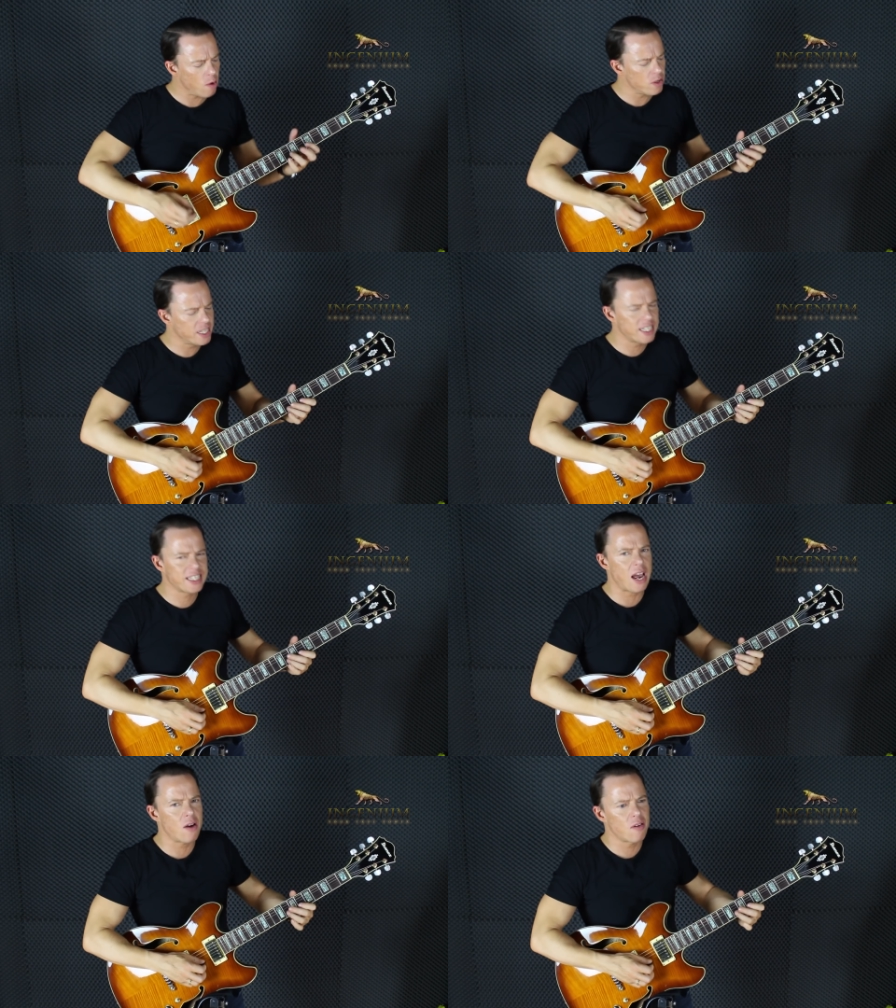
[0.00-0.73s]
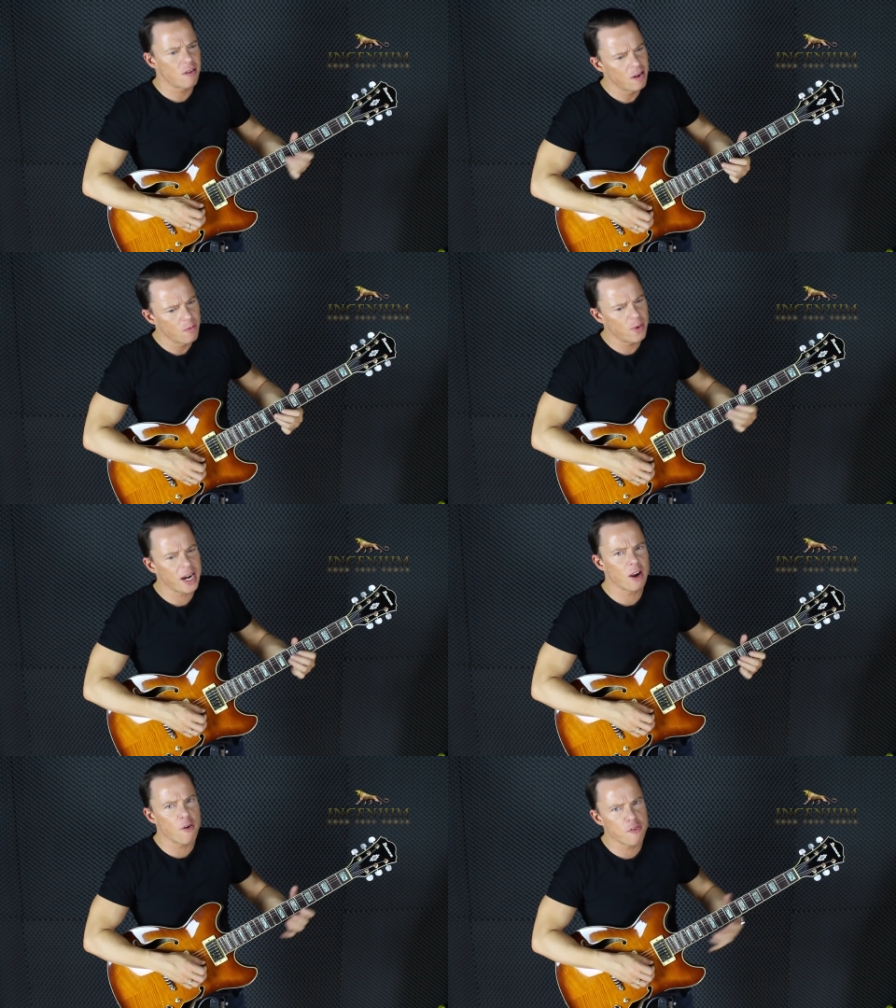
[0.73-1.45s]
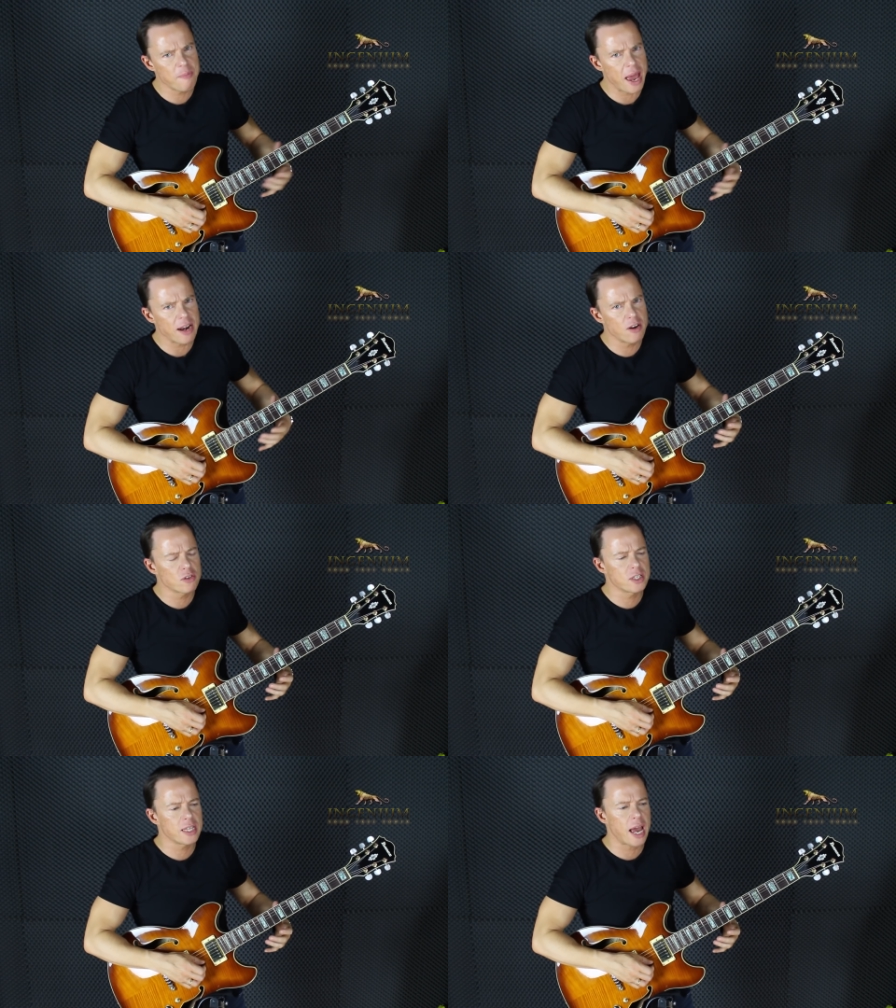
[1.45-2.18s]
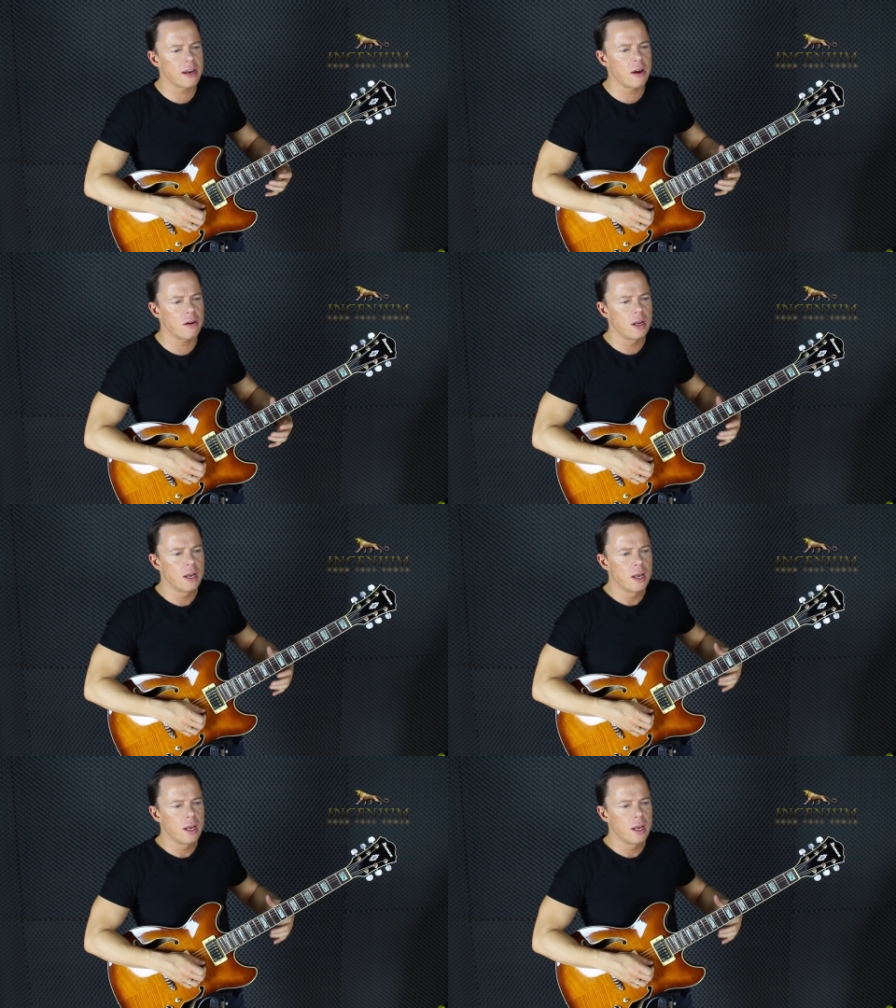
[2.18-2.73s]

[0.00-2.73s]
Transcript: does it sound when I go from that note to that note.